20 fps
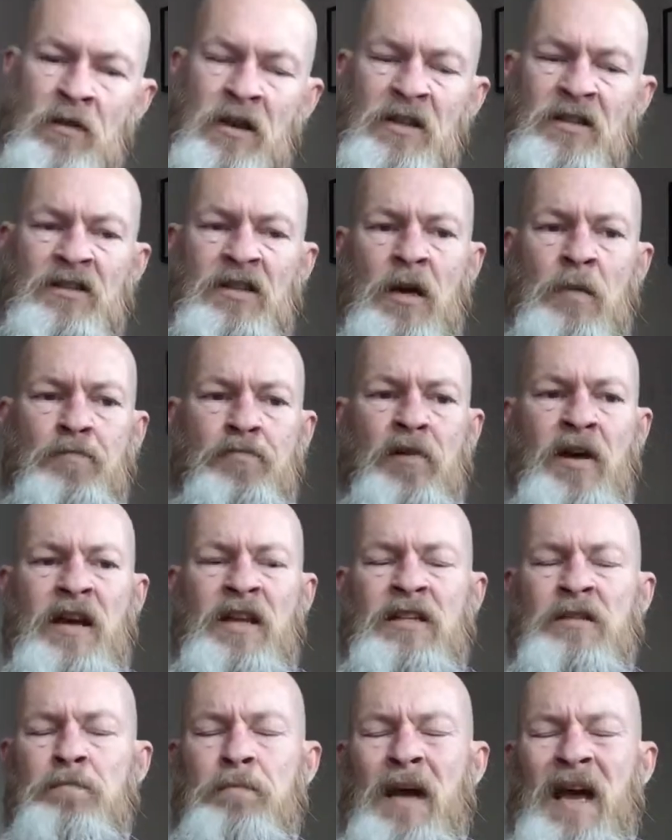rings up
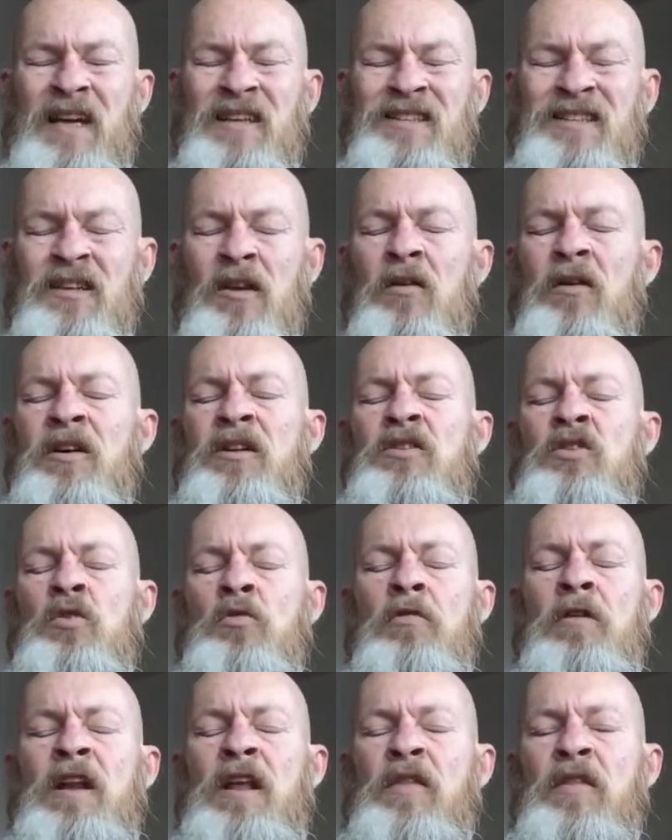brands' backsides
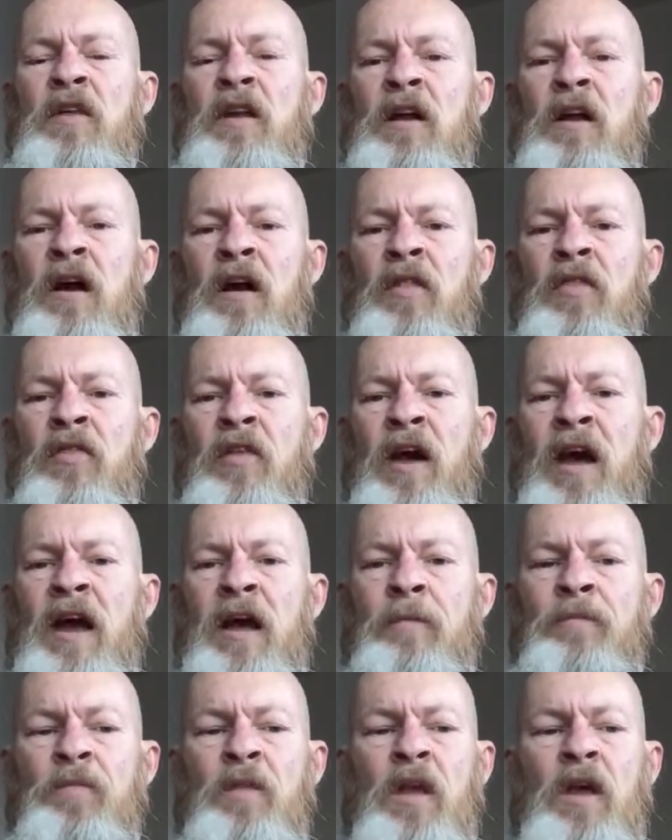or anything like
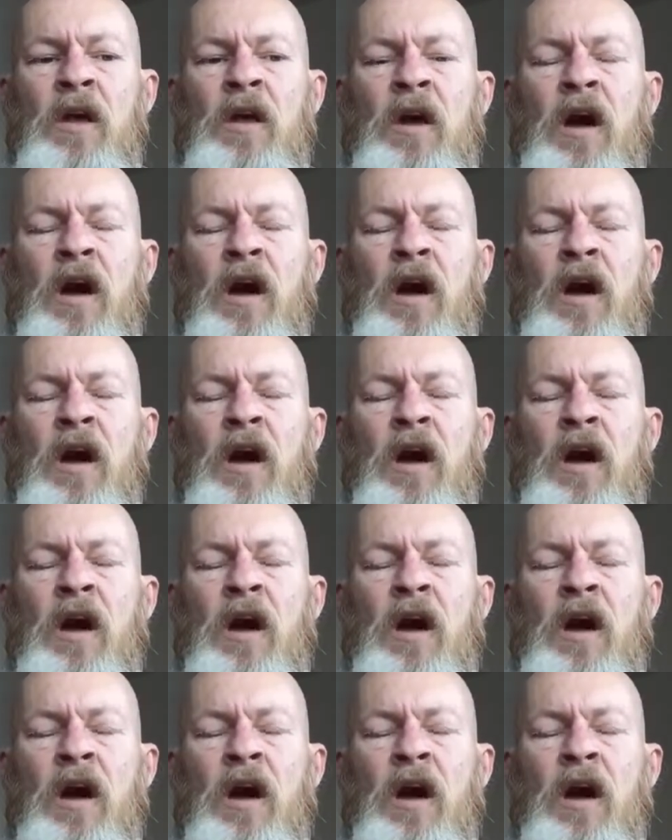that.